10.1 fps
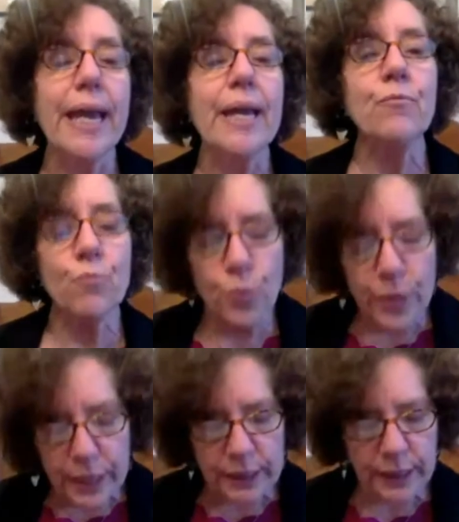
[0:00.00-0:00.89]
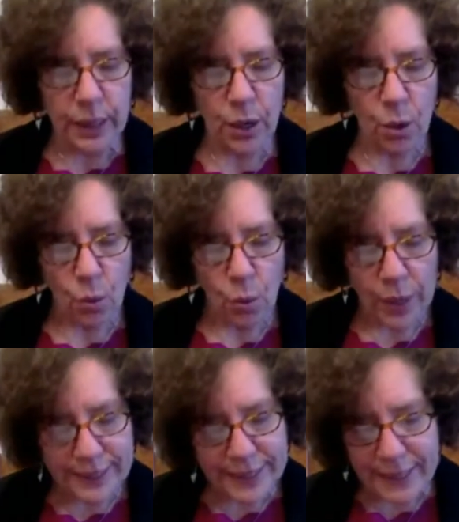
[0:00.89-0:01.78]
It really,
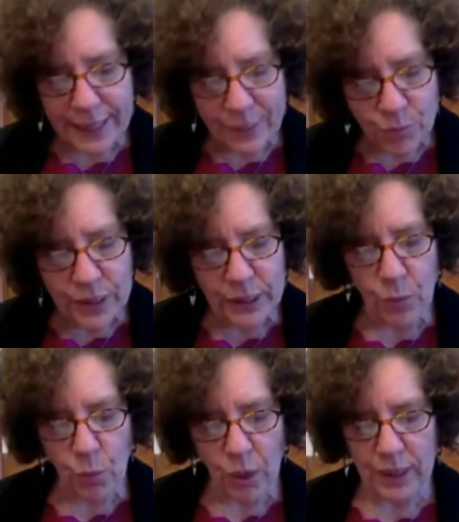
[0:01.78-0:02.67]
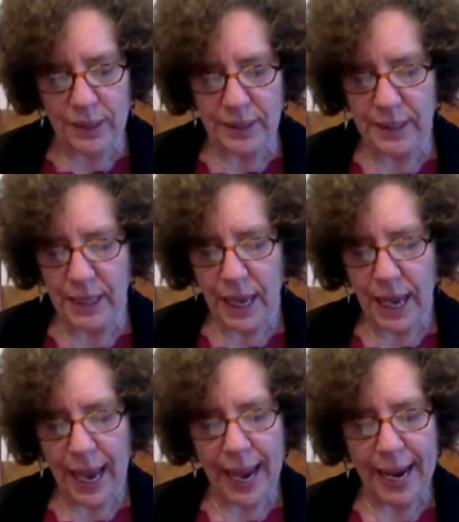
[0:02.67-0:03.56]
it did, it really was
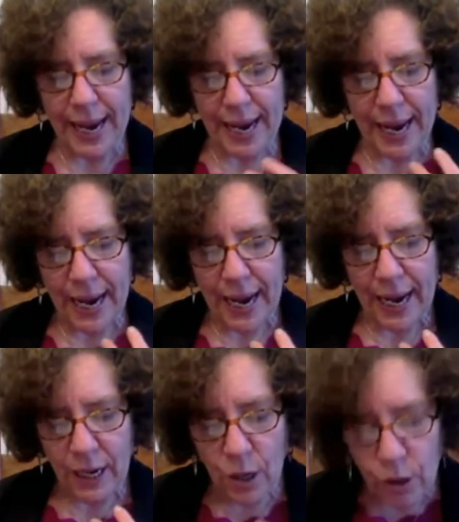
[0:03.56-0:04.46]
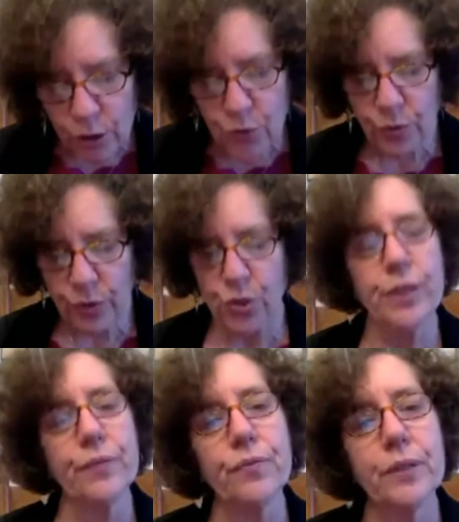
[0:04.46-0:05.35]
a cultural
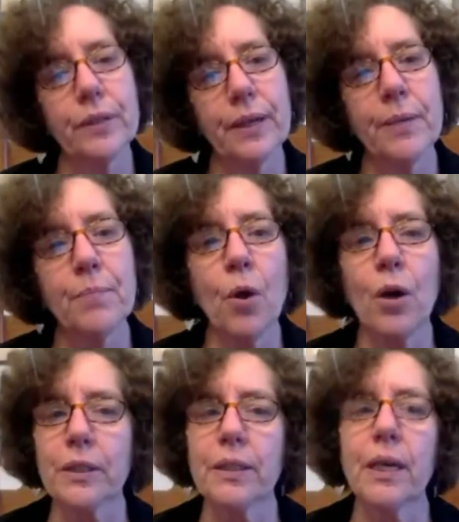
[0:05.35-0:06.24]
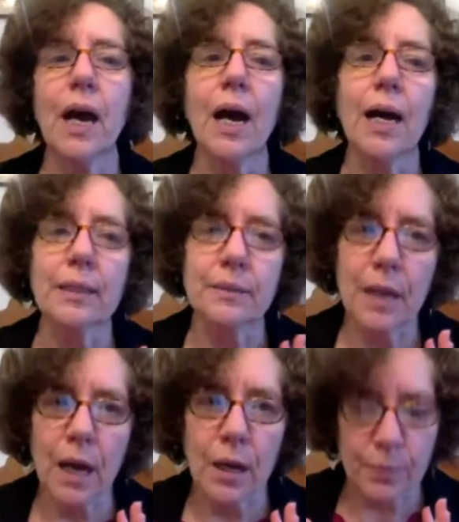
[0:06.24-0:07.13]
shift. It marked a,
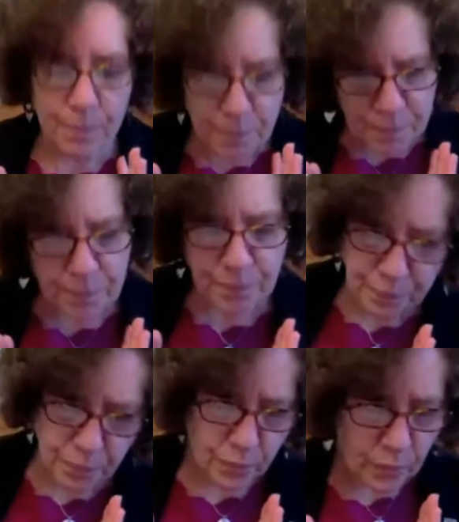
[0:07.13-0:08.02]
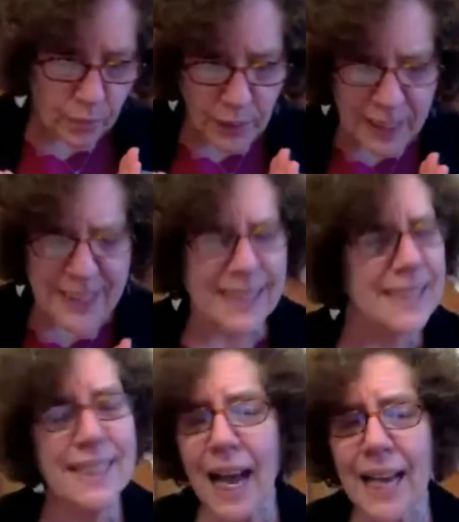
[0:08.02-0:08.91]
a
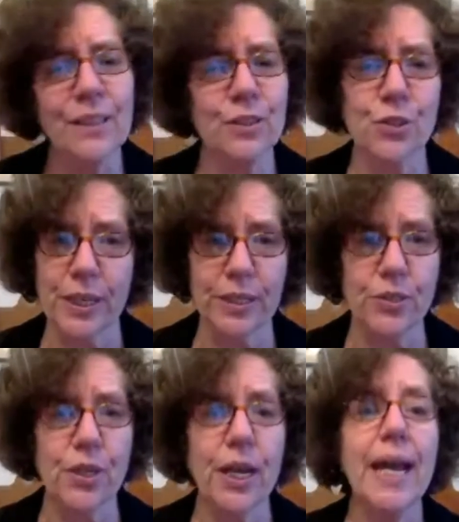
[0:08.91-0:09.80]
societal change